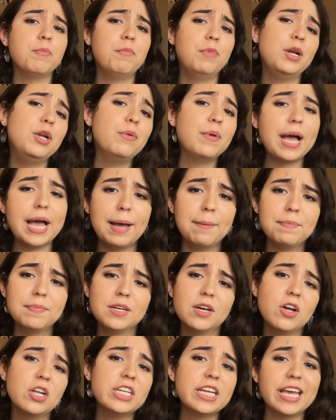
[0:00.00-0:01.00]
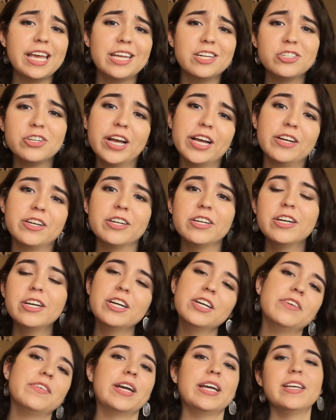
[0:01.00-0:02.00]
blue app called ATracker,
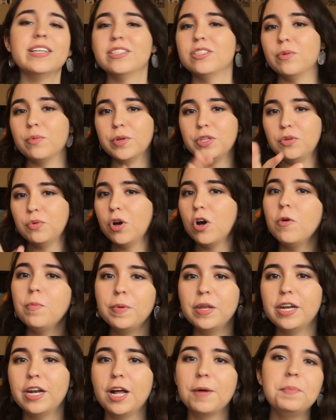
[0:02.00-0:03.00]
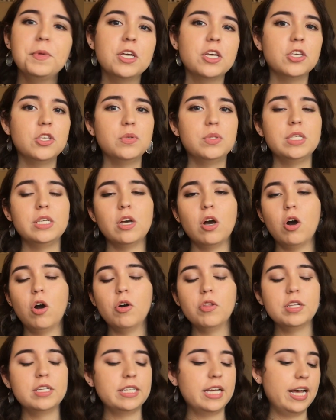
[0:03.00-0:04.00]
right? And so when you open it up, you see
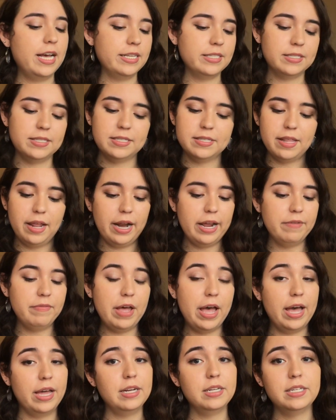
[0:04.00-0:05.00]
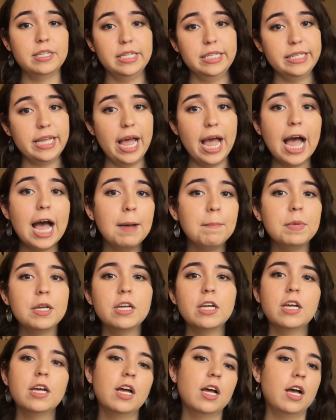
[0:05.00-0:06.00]
all the tasks that I've added to this app.
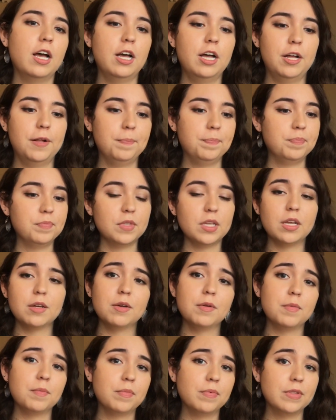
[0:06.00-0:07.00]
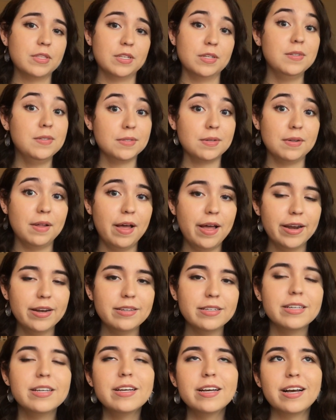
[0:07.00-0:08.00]
There's a
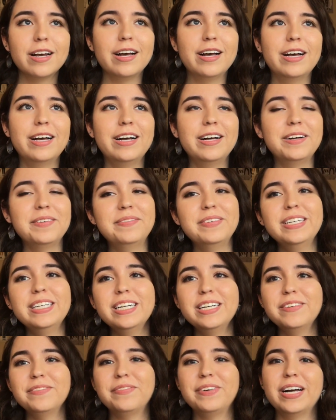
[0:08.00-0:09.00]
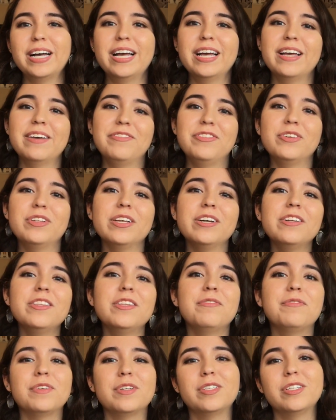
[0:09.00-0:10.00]
lot. But if you click on
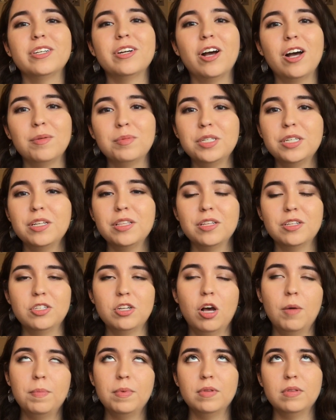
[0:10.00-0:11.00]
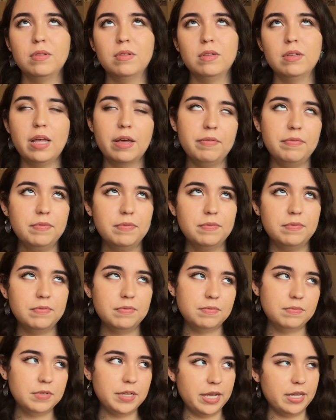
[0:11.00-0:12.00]
the filter option in the top
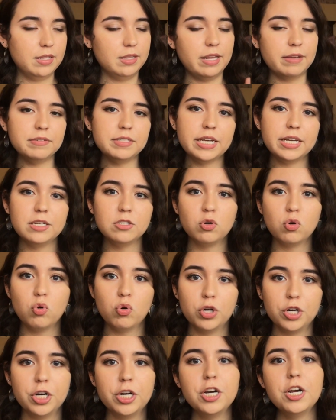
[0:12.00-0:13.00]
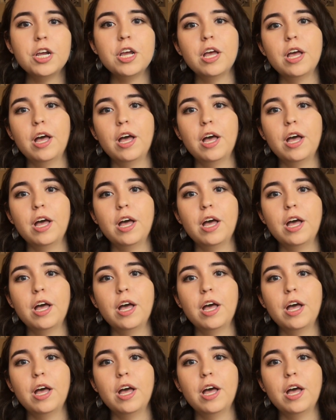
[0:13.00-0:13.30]
left-hand corner,